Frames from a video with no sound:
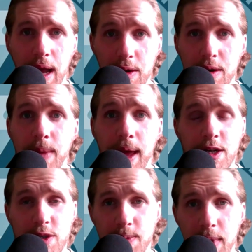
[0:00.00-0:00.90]
how to
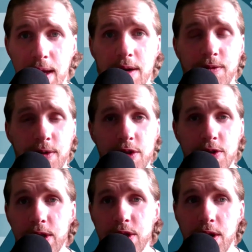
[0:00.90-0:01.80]
manage pain and
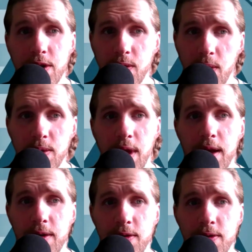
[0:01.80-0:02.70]
frustration in your own
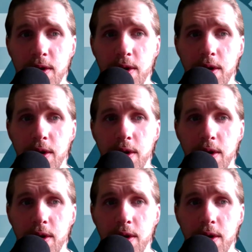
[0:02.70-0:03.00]
life